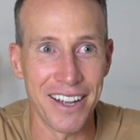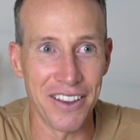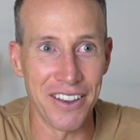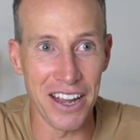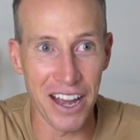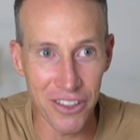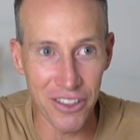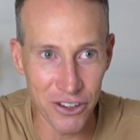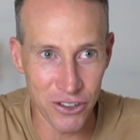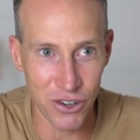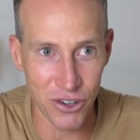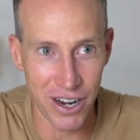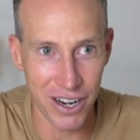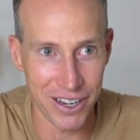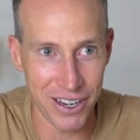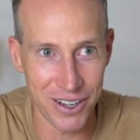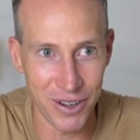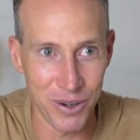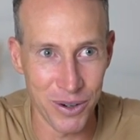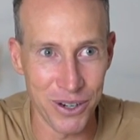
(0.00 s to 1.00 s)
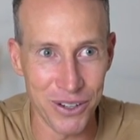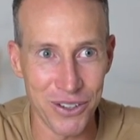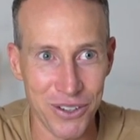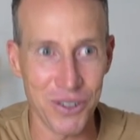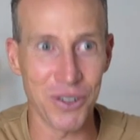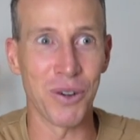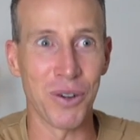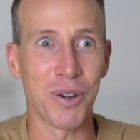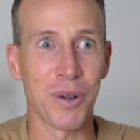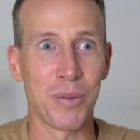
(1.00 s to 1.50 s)
And the other drug you wanted to
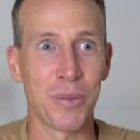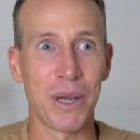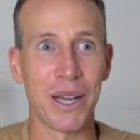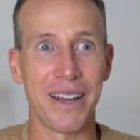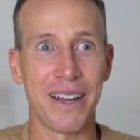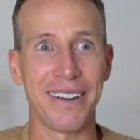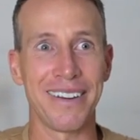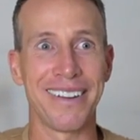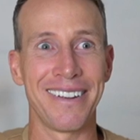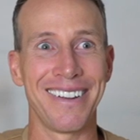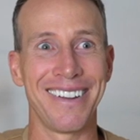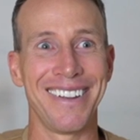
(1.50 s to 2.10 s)
talk about.